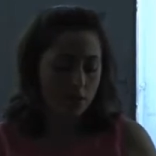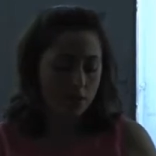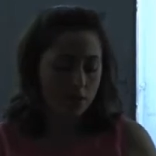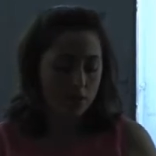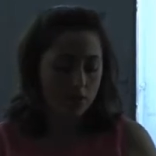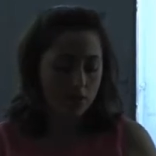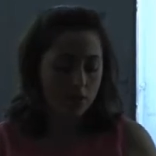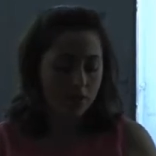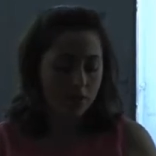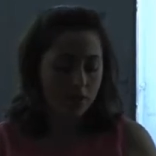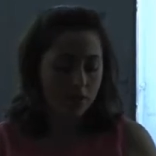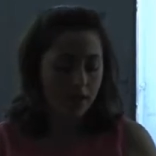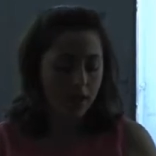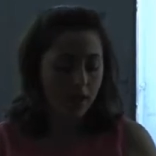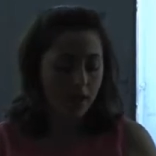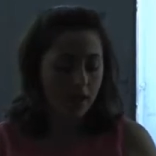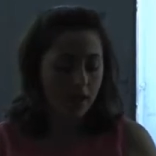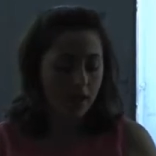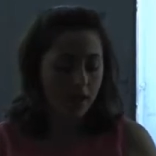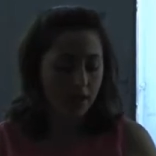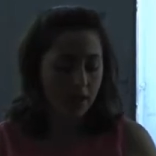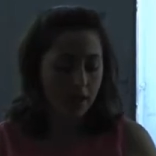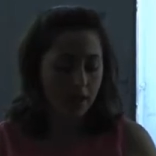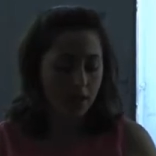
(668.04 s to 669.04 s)

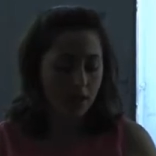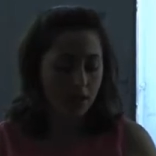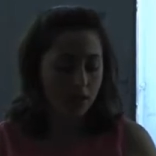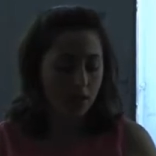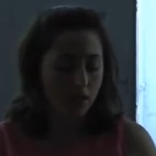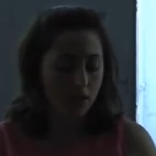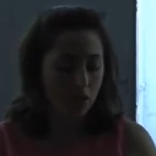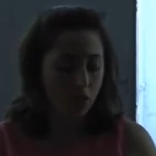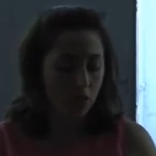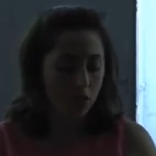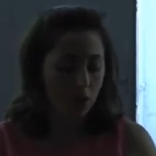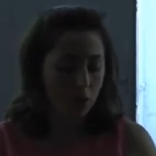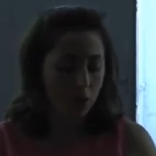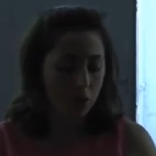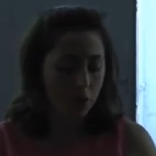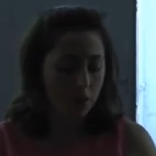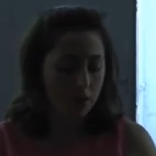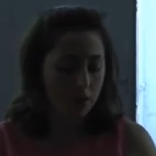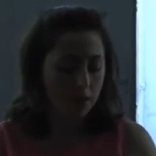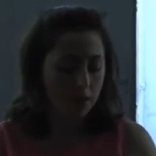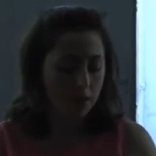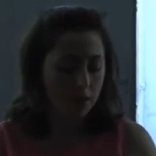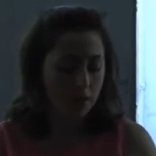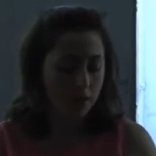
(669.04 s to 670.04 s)
Scanning your
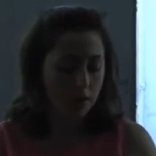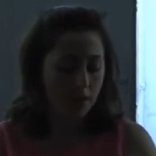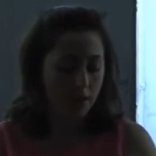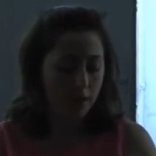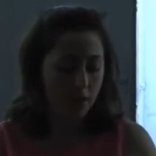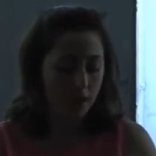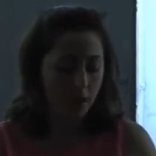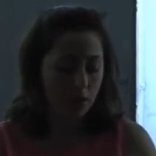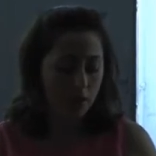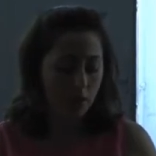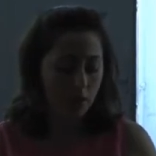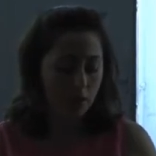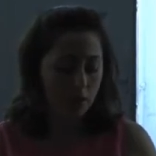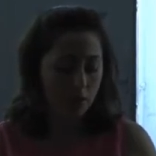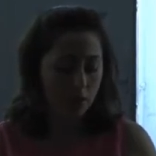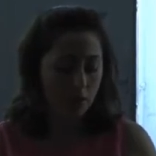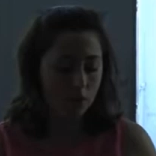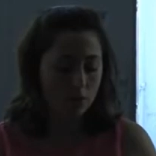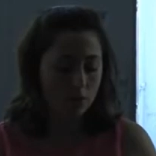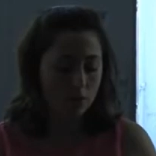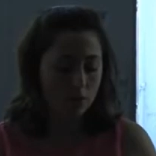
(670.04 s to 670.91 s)
body now